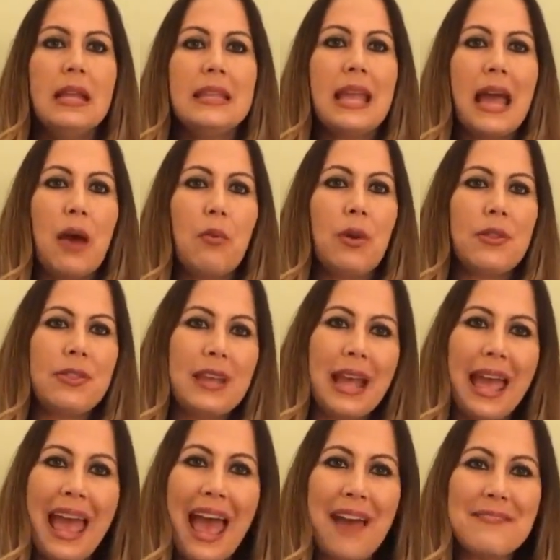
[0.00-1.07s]
Now, one thing
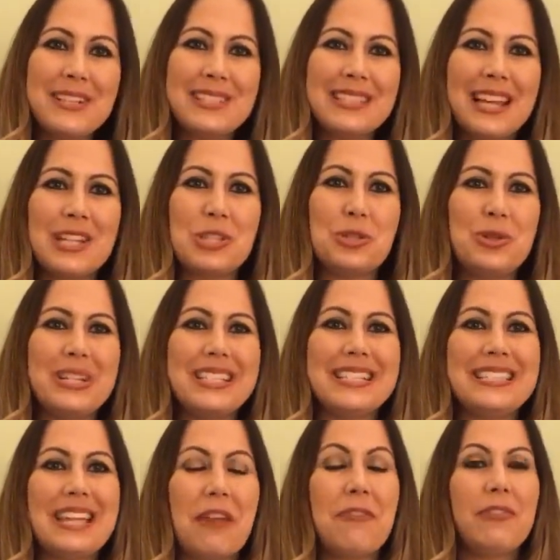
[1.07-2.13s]
I haven't said is you need to
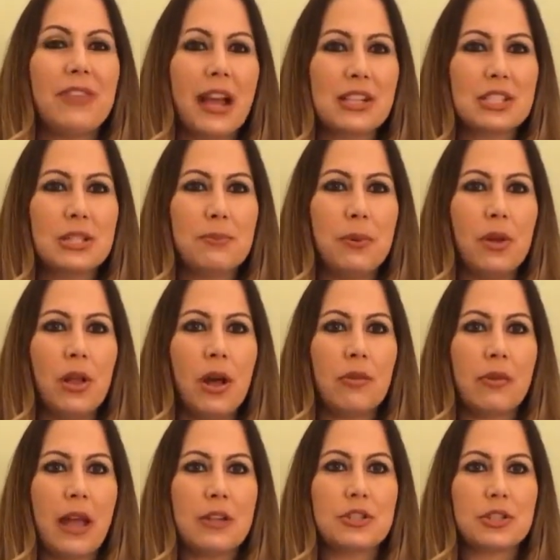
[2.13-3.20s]
stay flexible
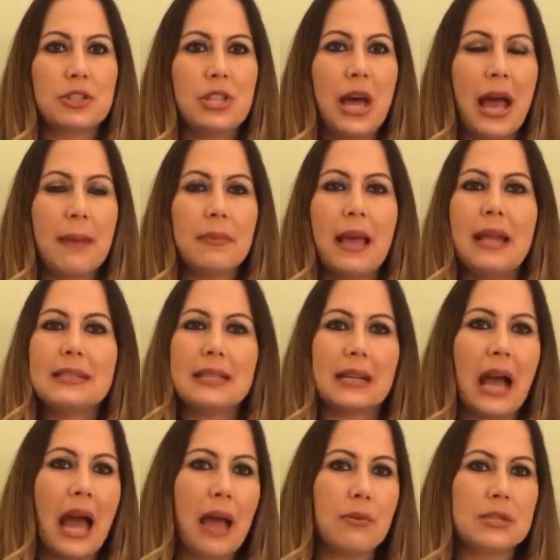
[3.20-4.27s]
around your timelines.
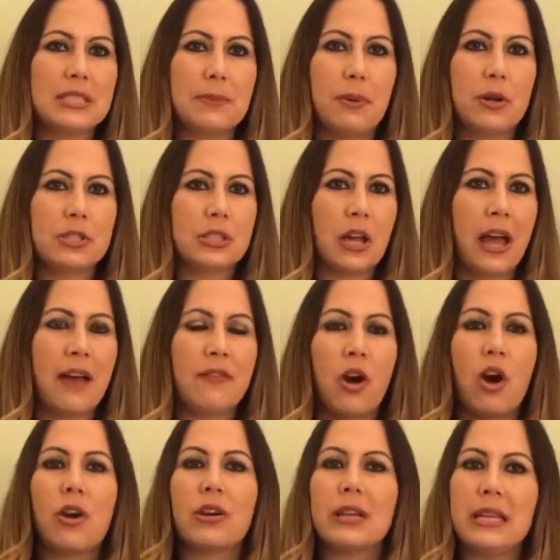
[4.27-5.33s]
Like, I was supposed to have
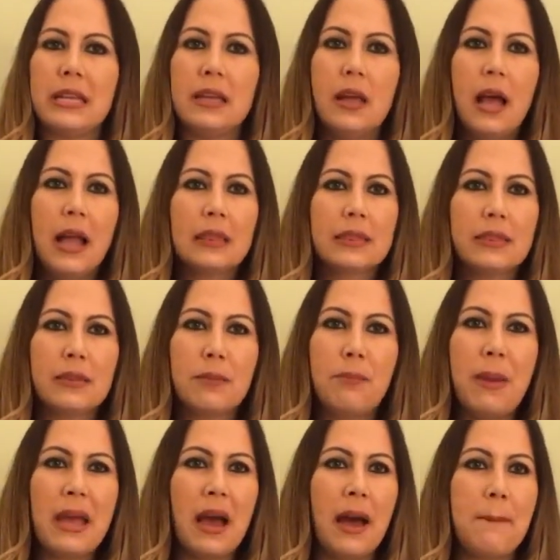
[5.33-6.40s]
already
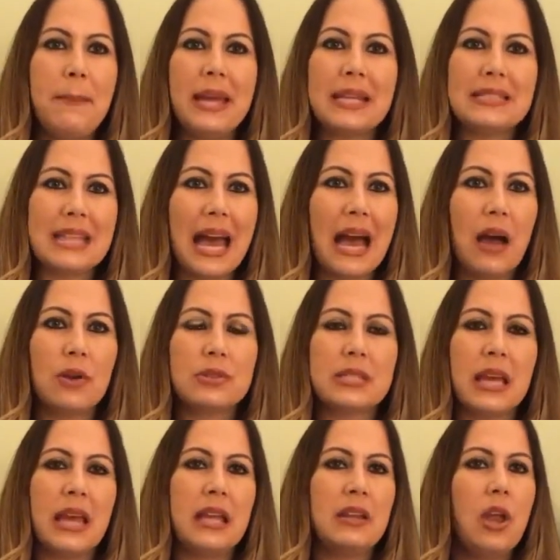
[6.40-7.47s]
picked out
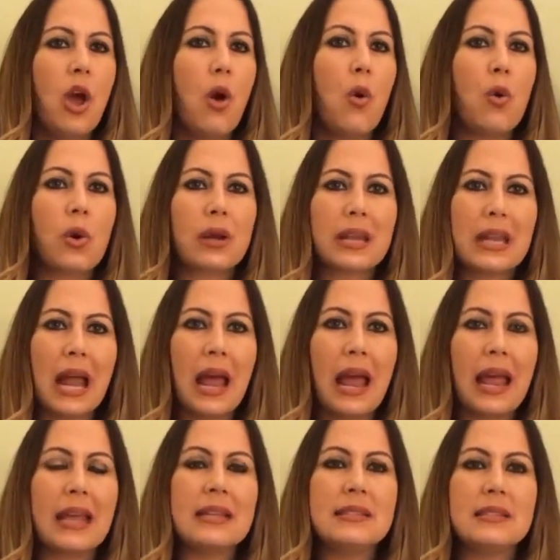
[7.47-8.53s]
and
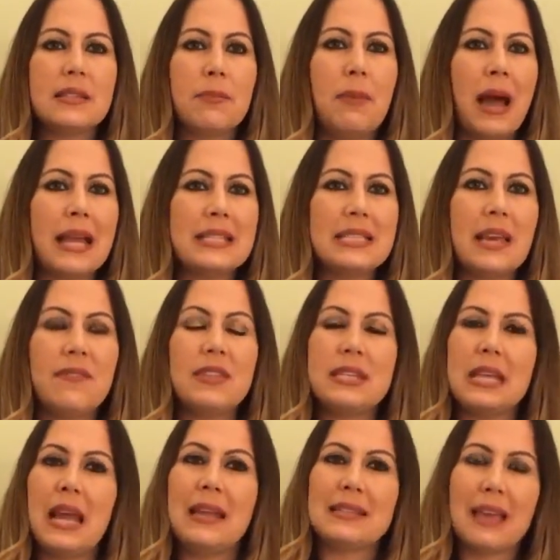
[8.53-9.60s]
organized my save the
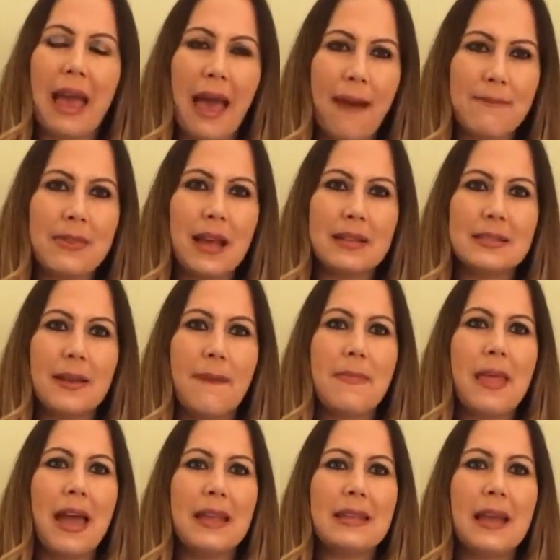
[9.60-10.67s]
dates. I have not
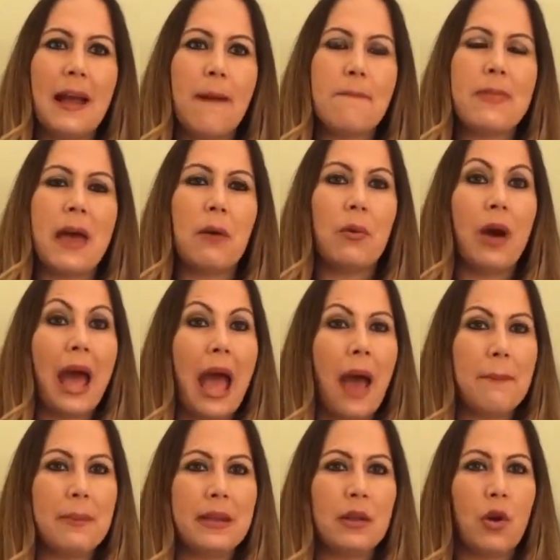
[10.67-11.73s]
done that yet. That will
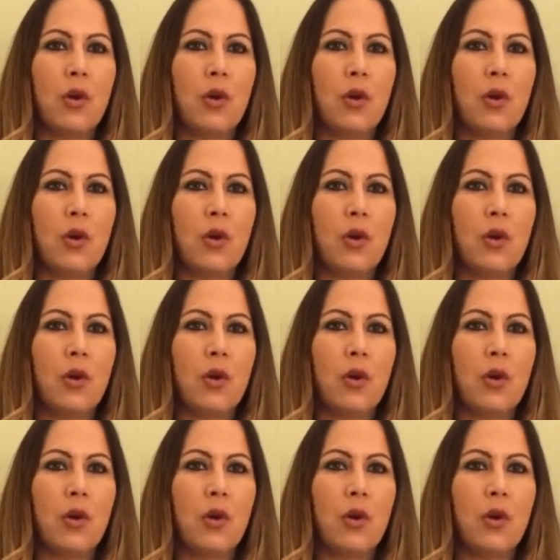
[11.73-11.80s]
happen